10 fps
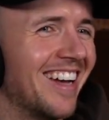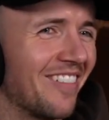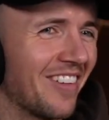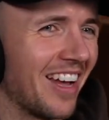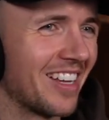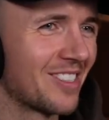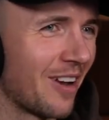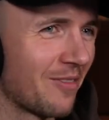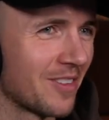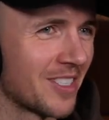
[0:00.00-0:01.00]
But like, that's what
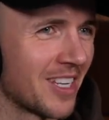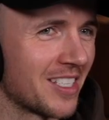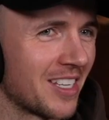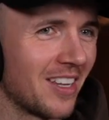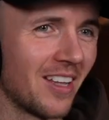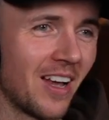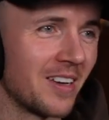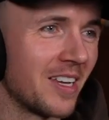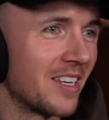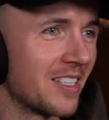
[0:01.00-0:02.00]
everyone says, isn't it? Like, I
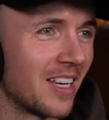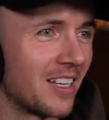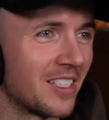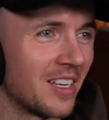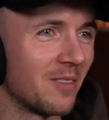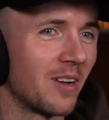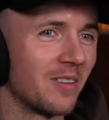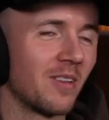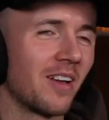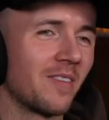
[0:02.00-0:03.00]
need the TRT, man.
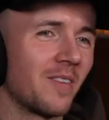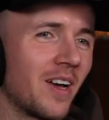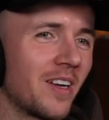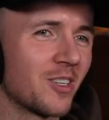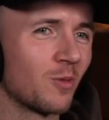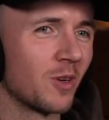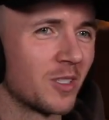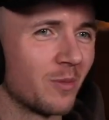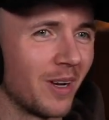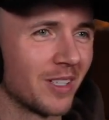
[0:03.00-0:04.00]
Like, I just wanted
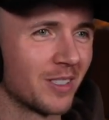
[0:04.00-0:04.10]
to bang some